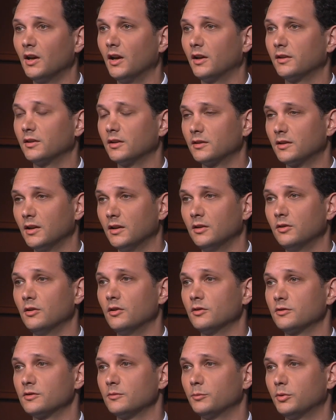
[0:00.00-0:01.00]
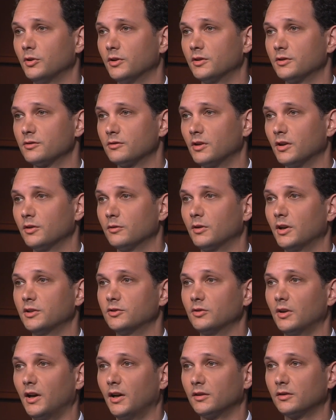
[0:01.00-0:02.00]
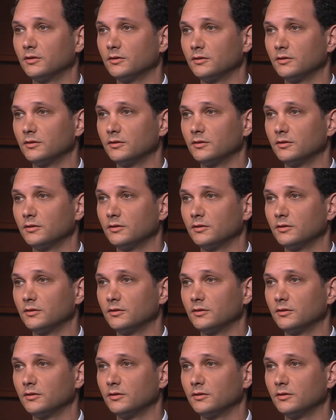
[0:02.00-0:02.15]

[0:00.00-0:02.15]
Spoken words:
I think that those employers are on the right track.